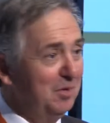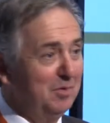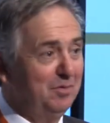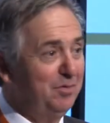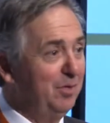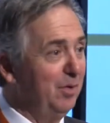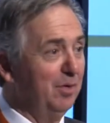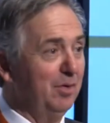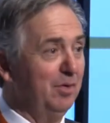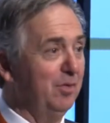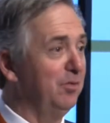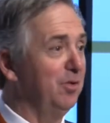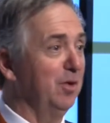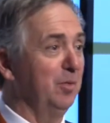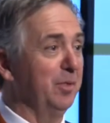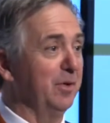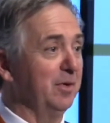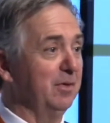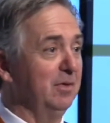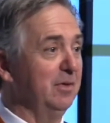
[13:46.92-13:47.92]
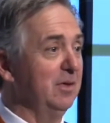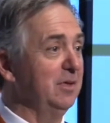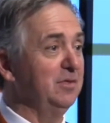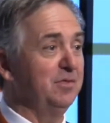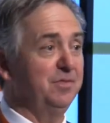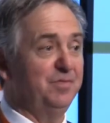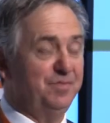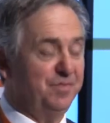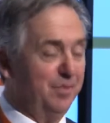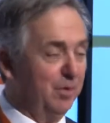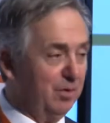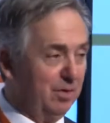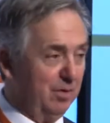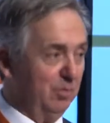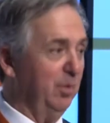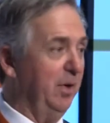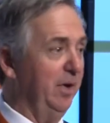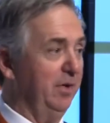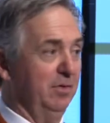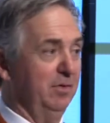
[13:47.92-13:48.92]
full-on tropical, it's full-on
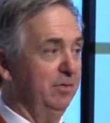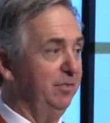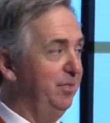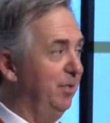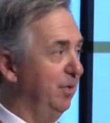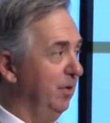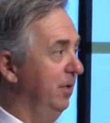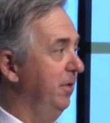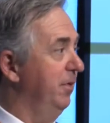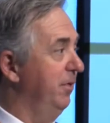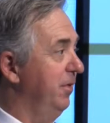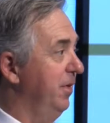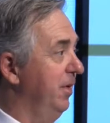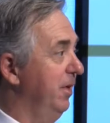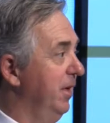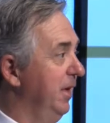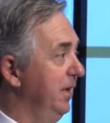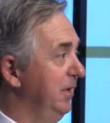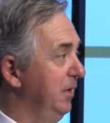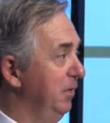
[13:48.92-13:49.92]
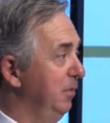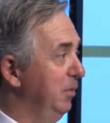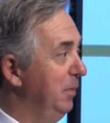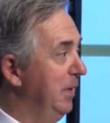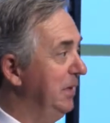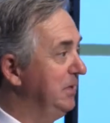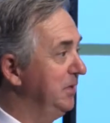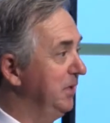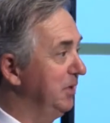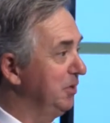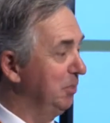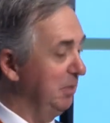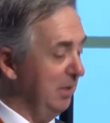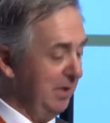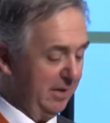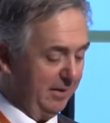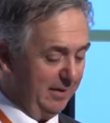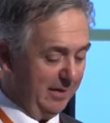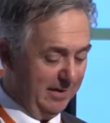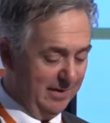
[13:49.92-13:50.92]
wet or full-on dry. You know, imagine
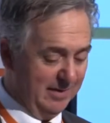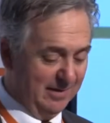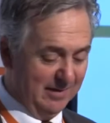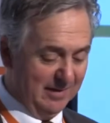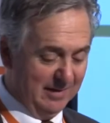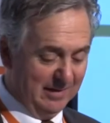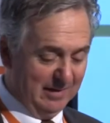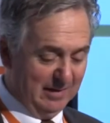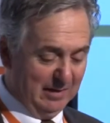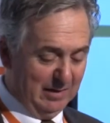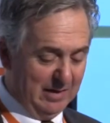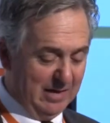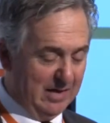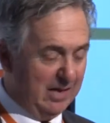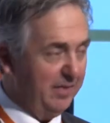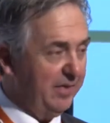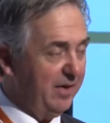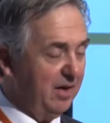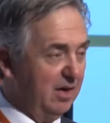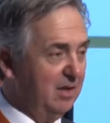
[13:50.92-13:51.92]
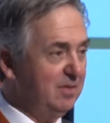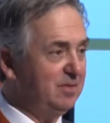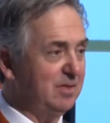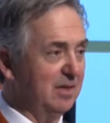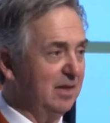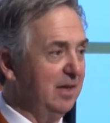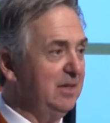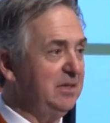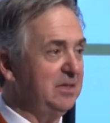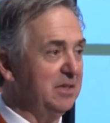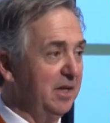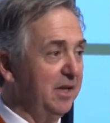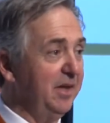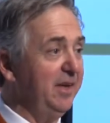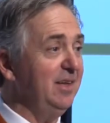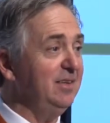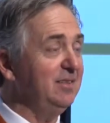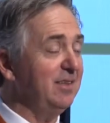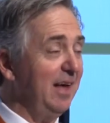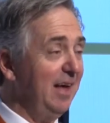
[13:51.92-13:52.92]
explaining that. And the isolation, it
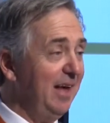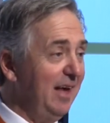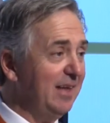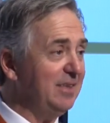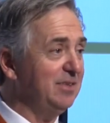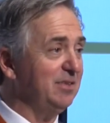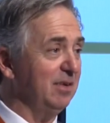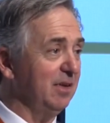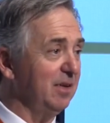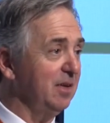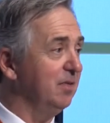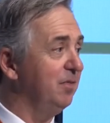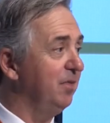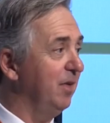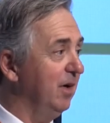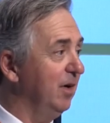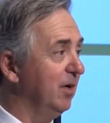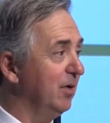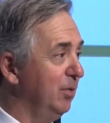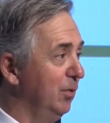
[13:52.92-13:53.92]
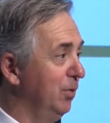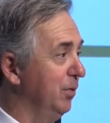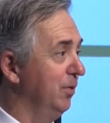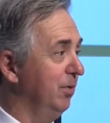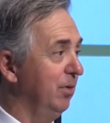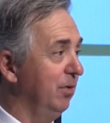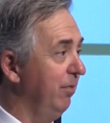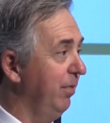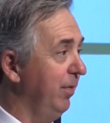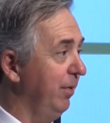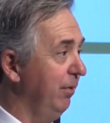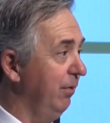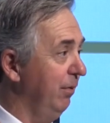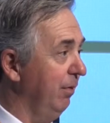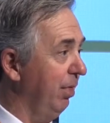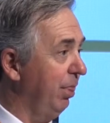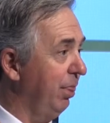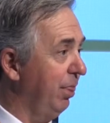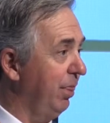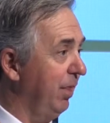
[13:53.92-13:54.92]
is actually the far corner of the
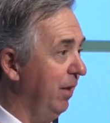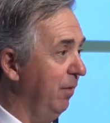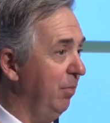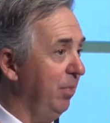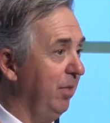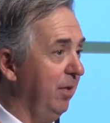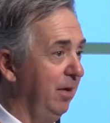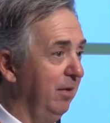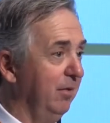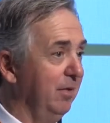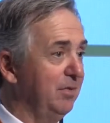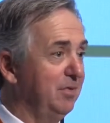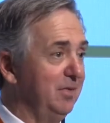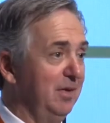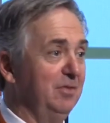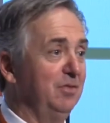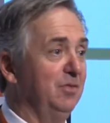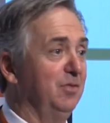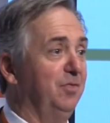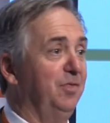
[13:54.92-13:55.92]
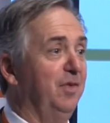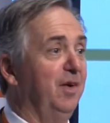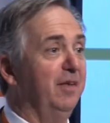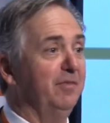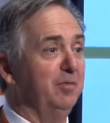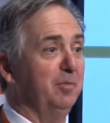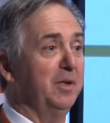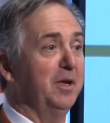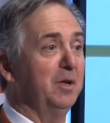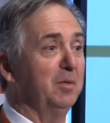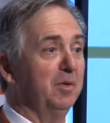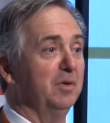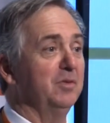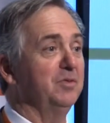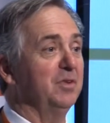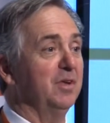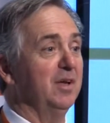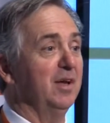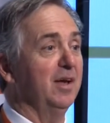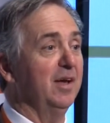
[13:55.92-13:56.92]
earth up there. It's as far from anywhere
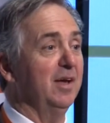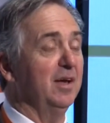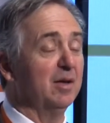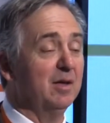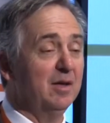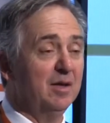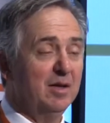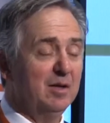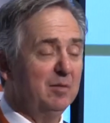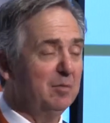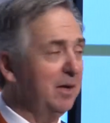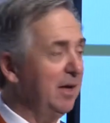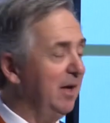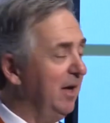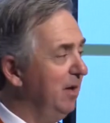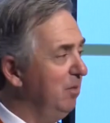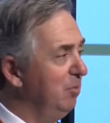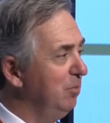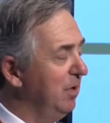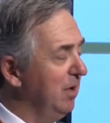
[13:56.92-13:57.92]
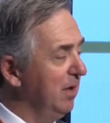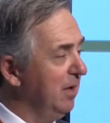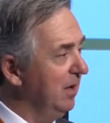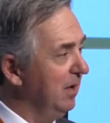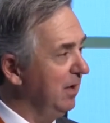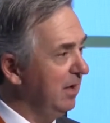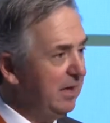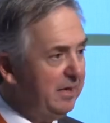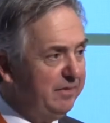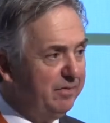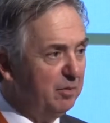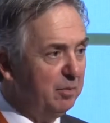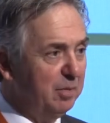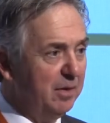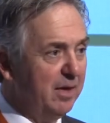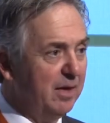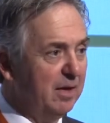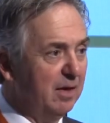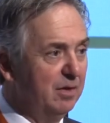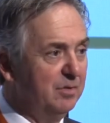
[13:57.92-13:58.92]
as you can get, but
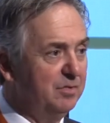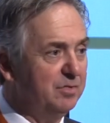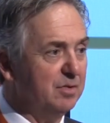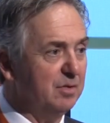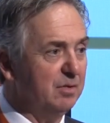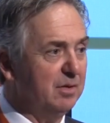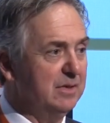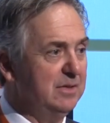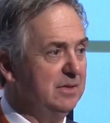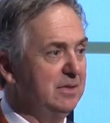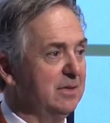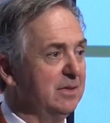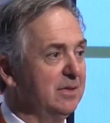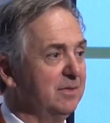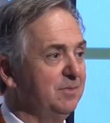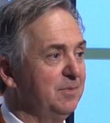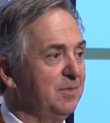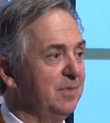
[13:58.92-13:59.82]
unbelievably close to Asia.